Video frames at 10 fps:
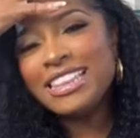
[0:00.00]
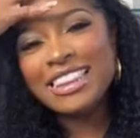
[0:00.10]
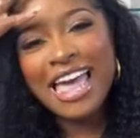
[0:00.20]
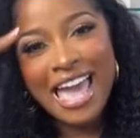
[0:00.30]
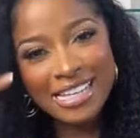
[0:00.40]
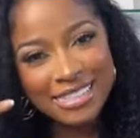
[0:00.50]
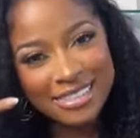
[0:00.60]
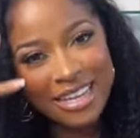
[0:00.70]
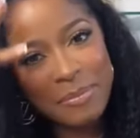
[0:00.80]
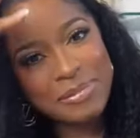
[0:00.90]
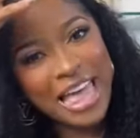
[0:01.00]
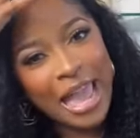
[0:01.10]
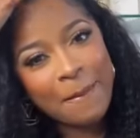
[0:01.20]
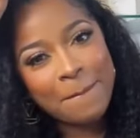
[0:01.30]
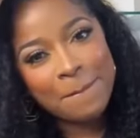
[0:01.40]
Elastic
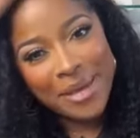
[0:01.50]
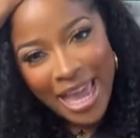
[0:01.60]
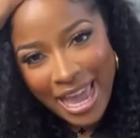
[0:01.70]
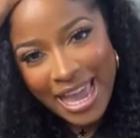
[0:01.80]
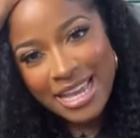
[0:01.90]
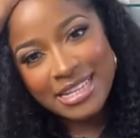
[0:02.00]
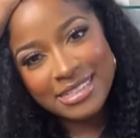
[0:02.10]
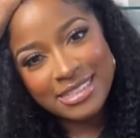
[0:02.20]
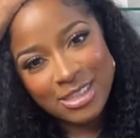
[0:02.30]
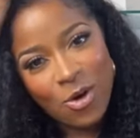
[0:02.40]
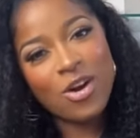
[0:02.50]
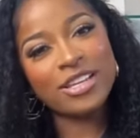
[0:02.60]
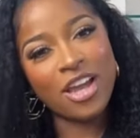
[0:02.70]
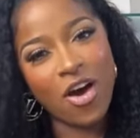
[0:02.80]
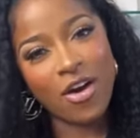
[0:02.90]
black bands
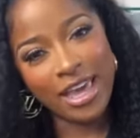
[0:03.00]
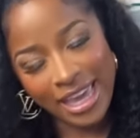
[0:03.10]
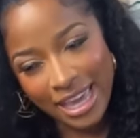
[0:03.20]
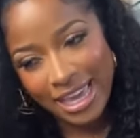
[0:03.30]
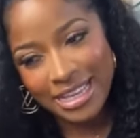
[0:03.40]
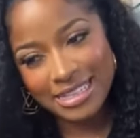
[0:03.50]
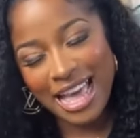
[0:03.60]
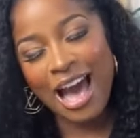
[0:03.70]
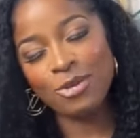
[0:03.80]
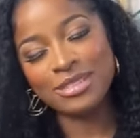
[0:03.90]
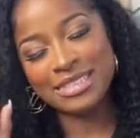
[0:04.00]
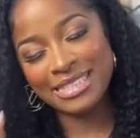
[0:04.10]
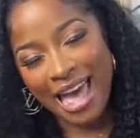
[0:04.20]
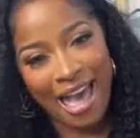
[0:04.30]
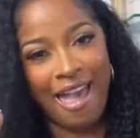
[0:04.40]
on y'all head
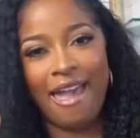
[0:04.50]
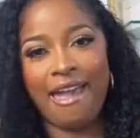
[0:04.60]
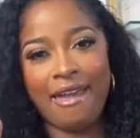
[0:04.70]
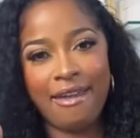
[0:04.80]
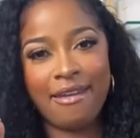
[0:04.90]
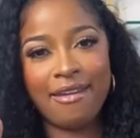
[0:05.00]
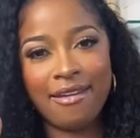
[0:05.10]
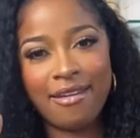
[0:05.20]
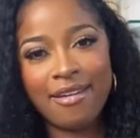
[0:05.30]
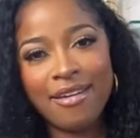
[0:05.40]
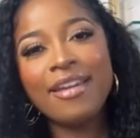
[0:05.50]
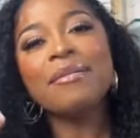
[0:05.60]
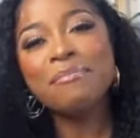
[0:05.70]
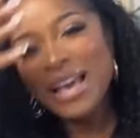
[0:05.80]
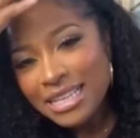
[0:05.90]
outside.
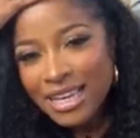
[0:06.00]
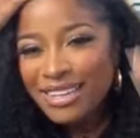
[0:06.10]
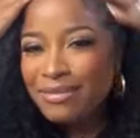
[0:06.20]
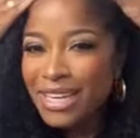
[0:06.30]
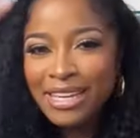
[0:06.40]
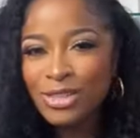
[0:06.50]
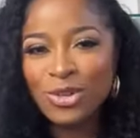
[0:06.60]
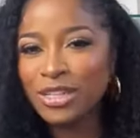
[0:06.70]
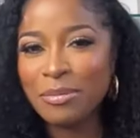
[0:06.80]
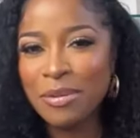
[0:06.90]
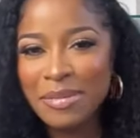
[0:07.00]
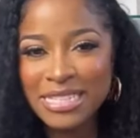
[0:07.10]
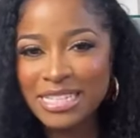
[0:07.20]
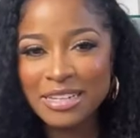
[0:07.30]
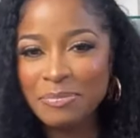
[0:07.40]
And it ain't doing nothing but
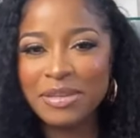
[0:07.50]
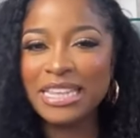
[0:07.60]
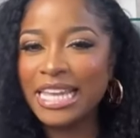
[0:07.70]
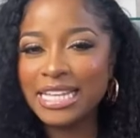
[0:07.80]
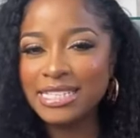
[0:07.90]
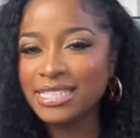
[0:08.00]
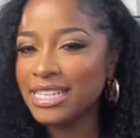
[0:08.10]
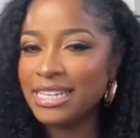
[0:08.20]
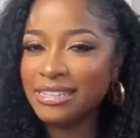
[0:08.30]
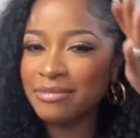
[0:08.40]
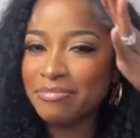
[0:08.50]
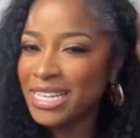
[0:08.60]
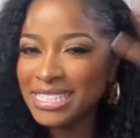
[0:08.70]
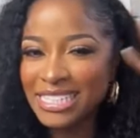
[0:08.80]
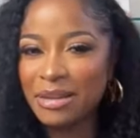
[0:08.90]
messing up your lace and
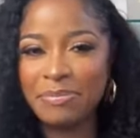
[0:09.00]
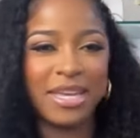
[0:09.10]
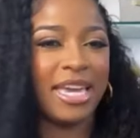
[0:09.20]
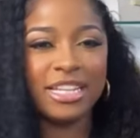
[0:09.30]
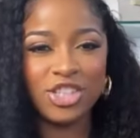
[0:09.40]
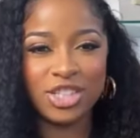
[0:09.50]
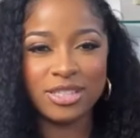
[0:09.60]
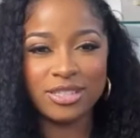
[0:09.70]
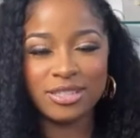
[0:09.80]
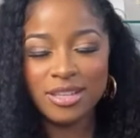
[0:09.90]
messing up your edges.